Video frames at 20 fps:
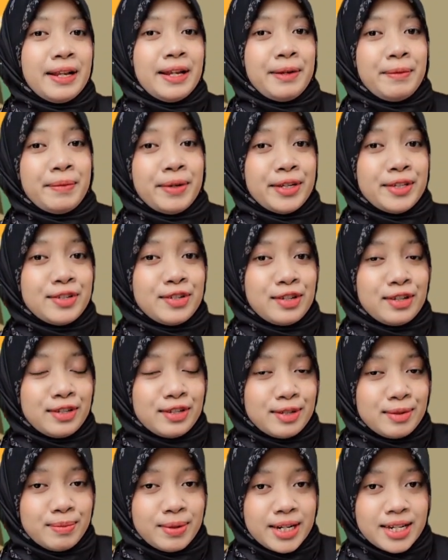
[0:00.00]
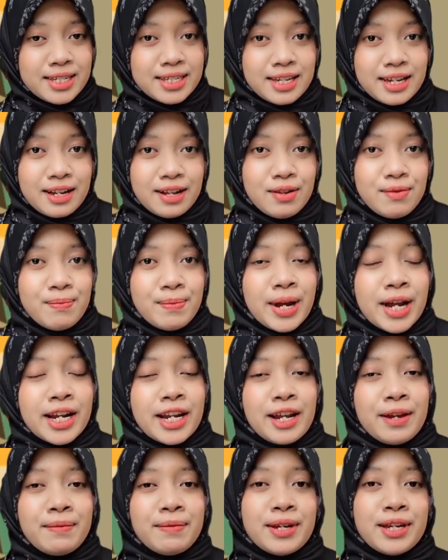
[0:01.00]
I introduce myself. My
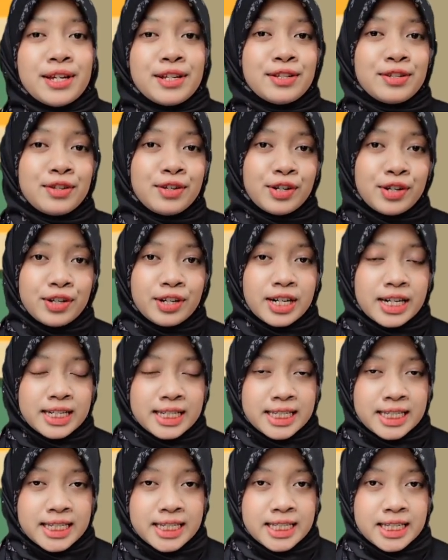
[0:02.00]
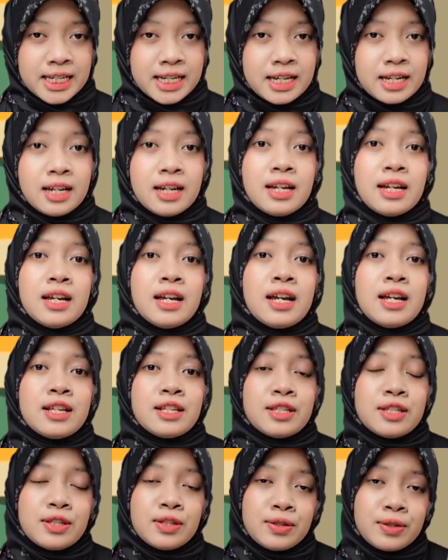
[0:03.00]
name is Yulia Nur Azizah,
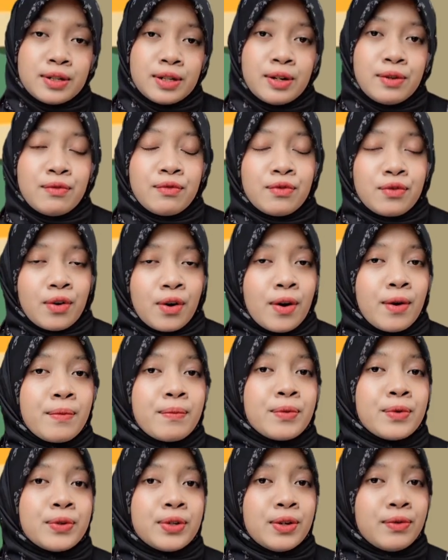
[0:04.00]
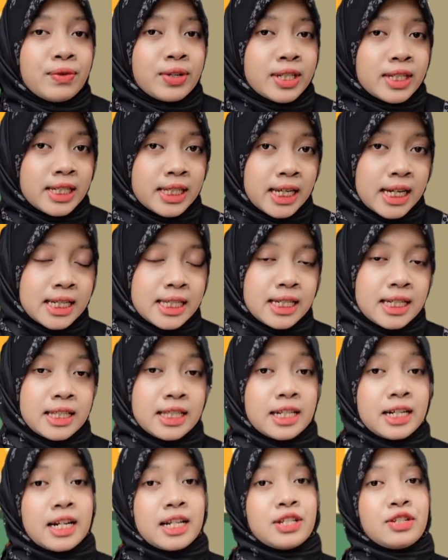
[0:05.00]
student from Universitas
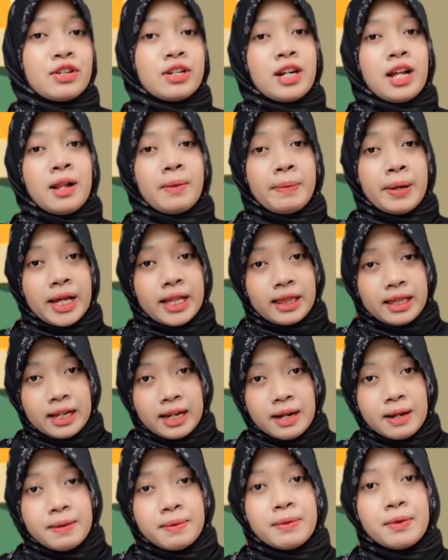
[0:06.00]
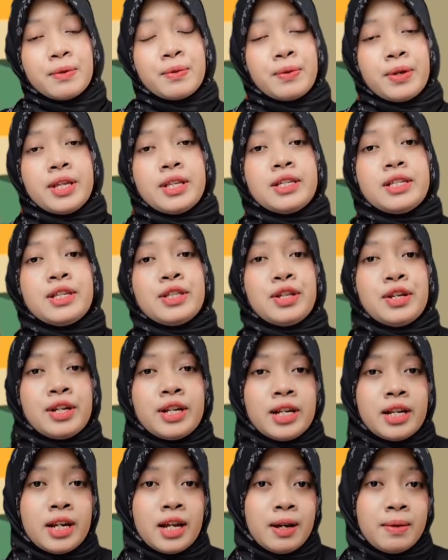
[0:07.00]
Internasional Batam, with
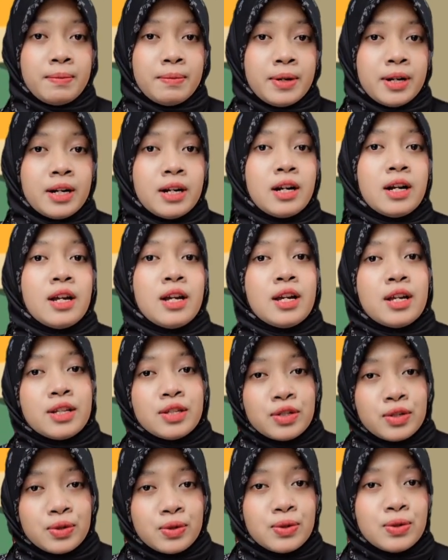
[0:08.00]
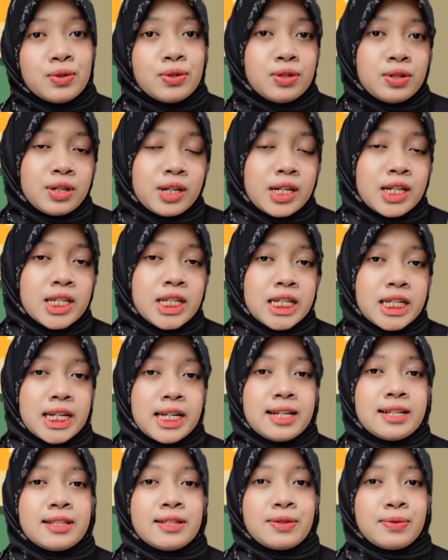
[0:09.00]
student number
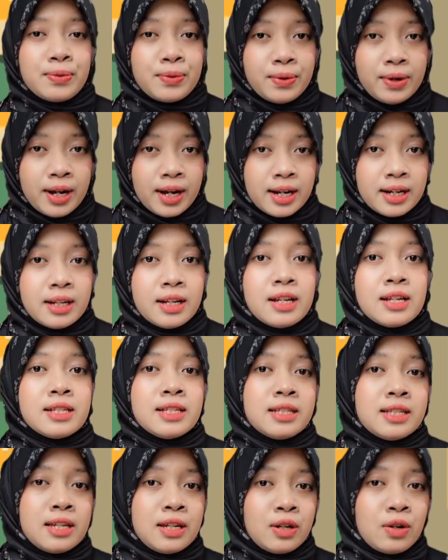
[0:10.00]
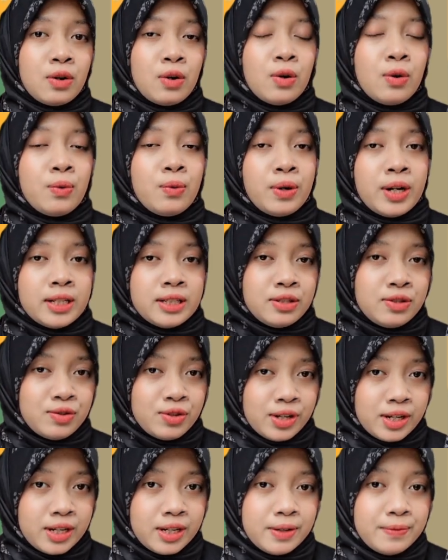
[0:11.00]

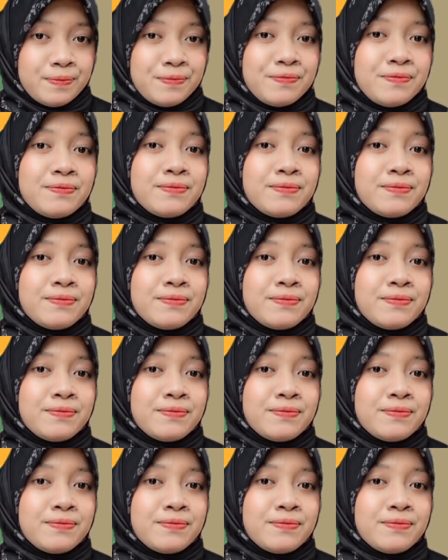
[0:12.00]
2361013.